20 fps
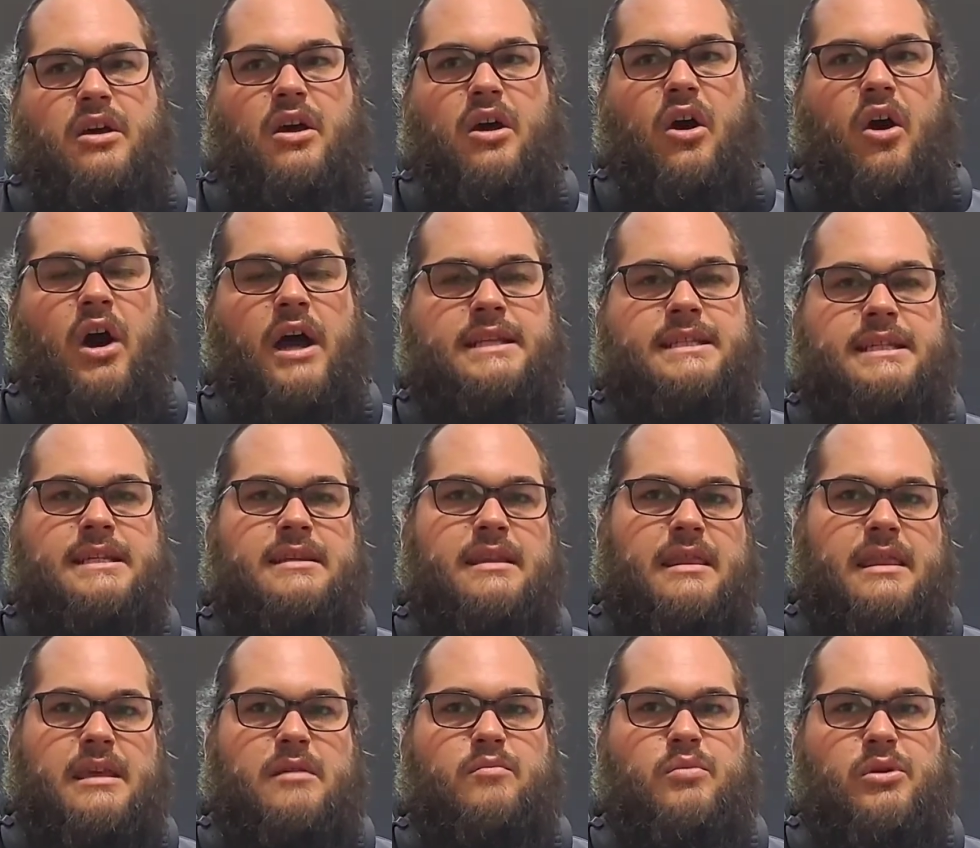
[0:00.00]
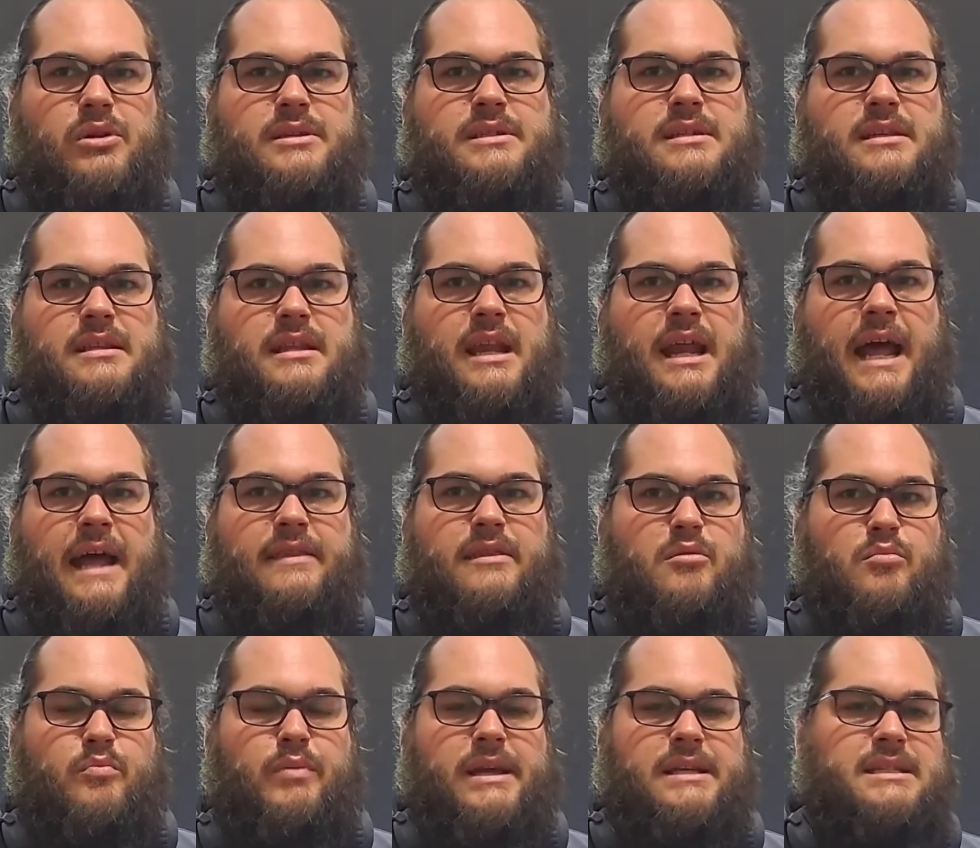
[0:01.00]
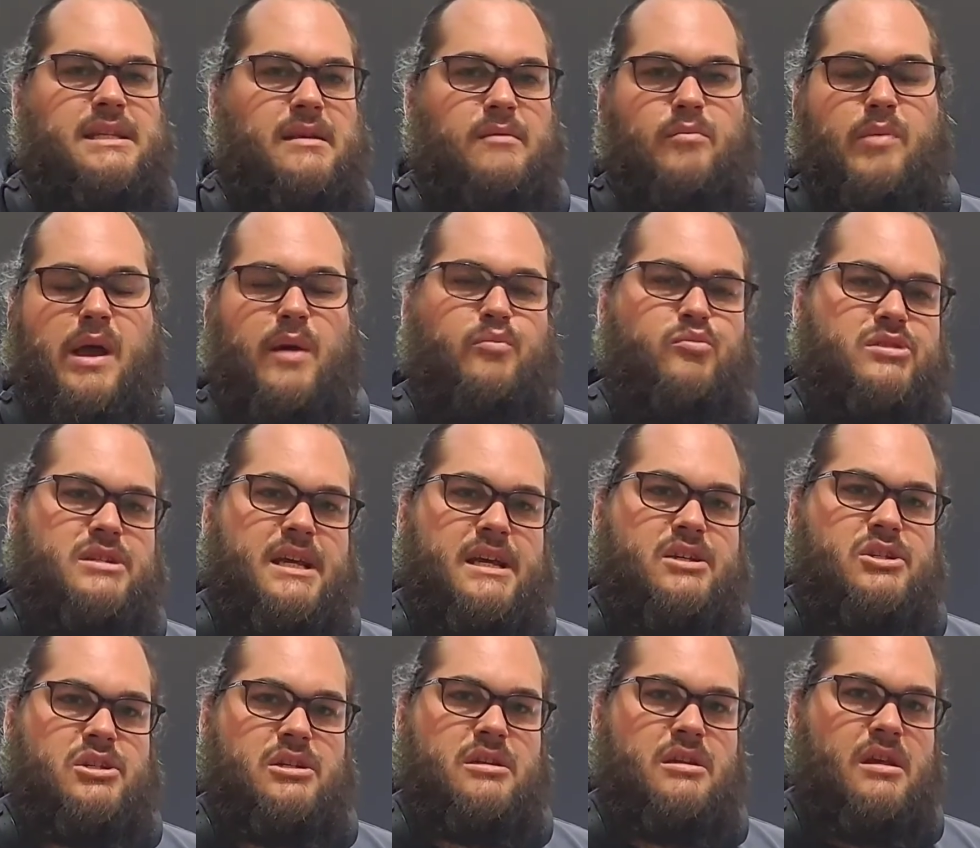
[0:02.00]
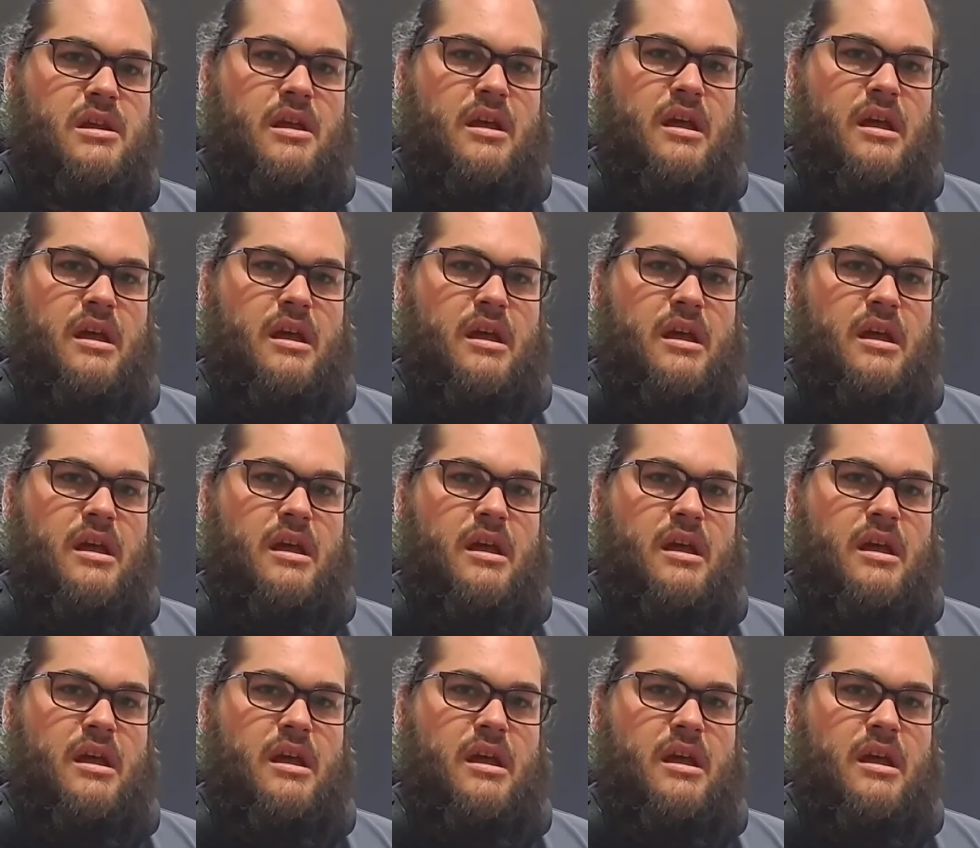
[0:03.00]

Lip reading: think personally that it had the best impact protection